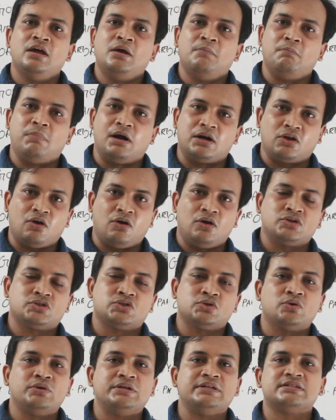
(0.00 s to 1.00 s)
but
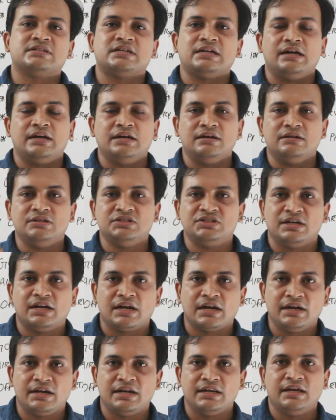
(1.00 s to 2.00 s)
also is
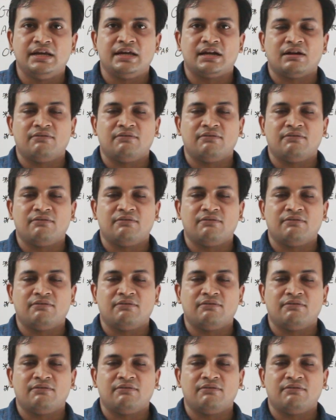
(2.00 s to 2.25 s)
generating a